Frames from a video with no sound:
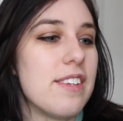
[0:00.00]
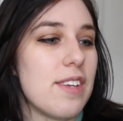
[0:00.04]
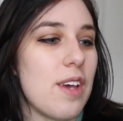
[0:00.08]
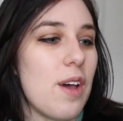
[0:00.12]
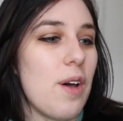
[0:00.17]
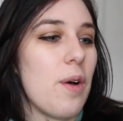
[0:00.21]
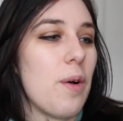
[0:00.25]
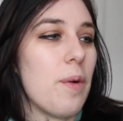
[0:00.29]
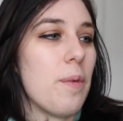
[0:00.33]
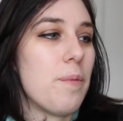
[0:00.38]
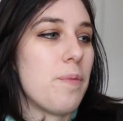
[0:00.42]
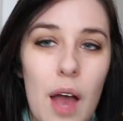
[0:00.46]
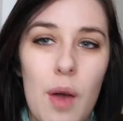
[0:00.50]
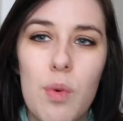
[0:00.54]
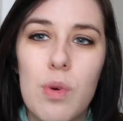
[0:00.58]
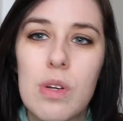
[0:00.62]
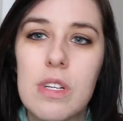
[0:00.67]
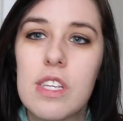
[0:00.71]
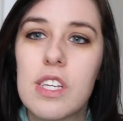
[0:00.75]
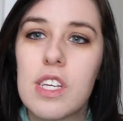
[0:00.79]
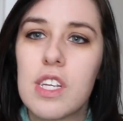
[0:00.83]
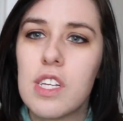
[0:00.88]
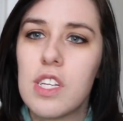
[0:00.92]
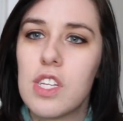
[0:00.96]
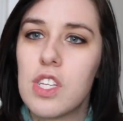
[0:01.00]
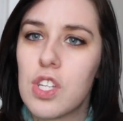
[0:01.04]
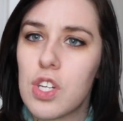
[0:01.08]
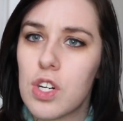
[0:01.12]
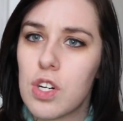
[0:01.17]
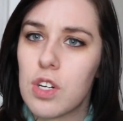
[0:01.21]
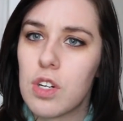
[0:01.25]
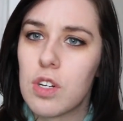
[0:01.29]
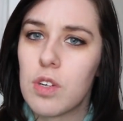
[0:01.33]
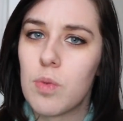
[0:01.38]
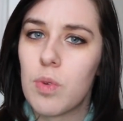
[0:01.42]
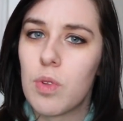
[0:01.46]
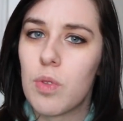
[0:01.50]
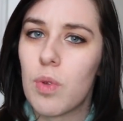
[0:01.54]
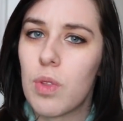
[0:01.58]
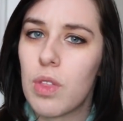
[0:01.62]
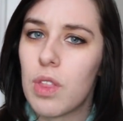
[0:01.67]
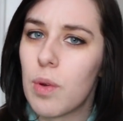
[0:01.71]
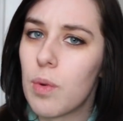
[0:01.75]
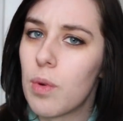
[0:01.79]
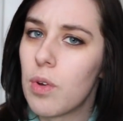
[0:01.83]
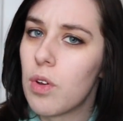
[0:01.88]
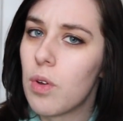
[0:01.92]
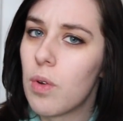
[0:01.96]
So, I was concerned with
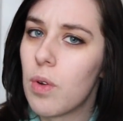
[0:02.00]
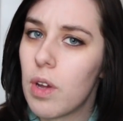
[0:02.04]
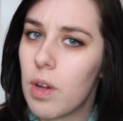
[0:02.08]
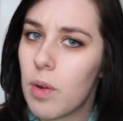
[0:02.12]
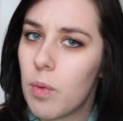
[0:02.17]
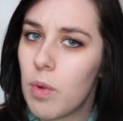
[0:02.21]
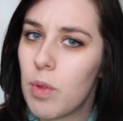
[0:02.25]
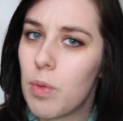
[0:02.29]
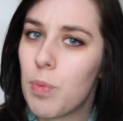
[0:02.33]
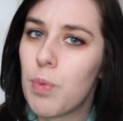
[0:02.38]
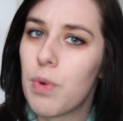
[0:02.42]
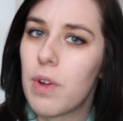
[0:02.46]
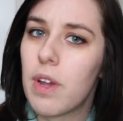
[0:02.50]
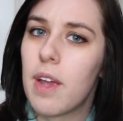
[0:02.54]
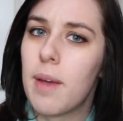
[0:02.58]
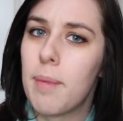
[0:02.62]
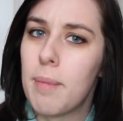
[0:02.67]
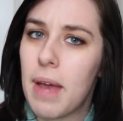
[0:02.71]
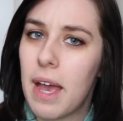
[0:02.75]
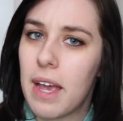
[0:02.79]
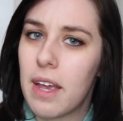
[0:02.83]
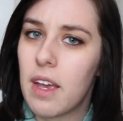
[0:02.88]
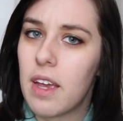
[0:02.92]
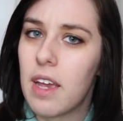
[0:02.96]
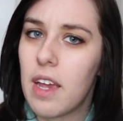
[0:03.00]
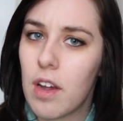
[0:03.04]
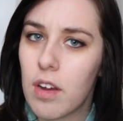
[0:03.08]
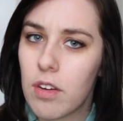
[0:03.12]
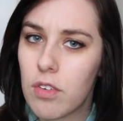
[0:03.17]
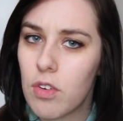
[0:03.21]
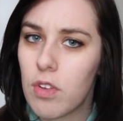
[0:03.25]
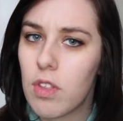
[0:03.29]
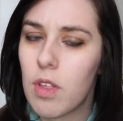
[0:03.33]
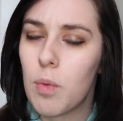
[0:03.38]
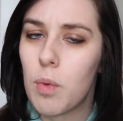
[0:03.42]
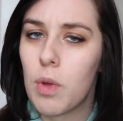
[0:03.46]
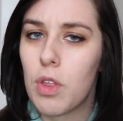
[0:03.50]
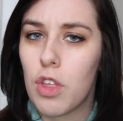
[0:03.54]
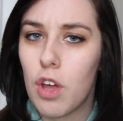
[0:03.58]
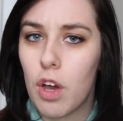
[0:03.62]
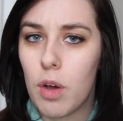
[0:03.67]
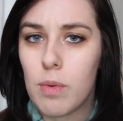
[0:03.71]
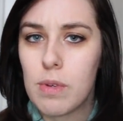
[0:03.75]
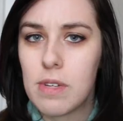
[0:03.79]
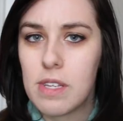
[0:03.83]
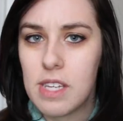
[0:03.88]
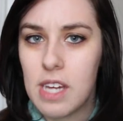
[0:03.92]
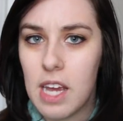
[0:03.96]
what they were doing with bringing back a character that we
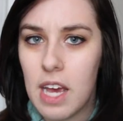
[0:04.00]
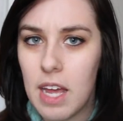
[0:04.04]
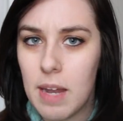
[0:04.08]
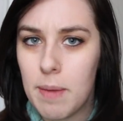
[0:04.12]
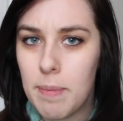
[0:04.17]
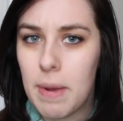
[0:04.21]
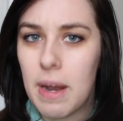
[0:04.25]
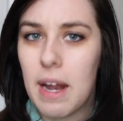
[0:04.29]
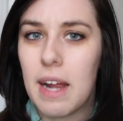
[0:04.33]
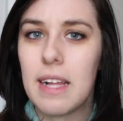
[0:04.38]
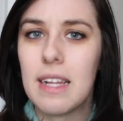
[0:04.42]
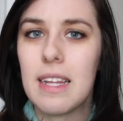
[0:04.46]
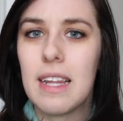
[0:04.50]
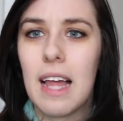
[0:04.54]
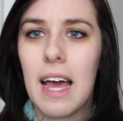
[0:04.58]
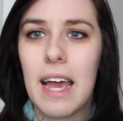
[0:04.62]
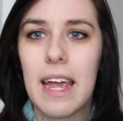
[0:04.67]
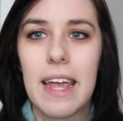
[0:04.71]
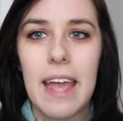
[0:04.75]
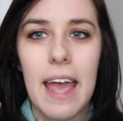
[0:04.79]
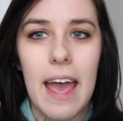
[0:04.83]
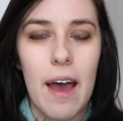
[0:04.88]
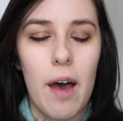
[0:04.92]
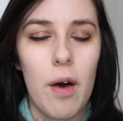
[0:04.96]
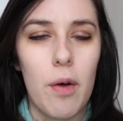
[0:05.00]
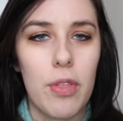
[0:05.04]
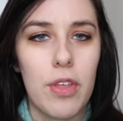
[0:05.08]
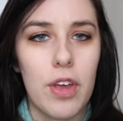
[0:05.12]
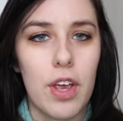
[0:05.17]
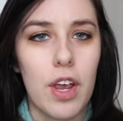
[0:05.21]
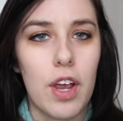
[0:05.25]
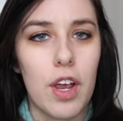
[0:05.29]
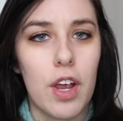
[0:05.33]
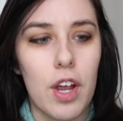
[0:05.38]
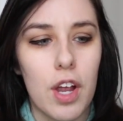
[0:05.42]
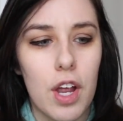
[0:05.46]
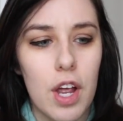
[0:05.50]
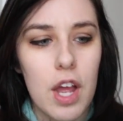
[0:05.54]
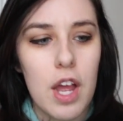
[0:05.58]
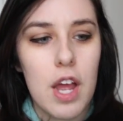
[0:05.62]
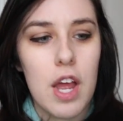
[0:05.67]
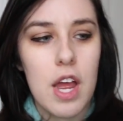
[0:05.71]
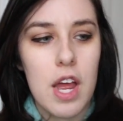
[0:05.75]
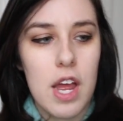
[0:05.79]
thought was dead, but I like how they're,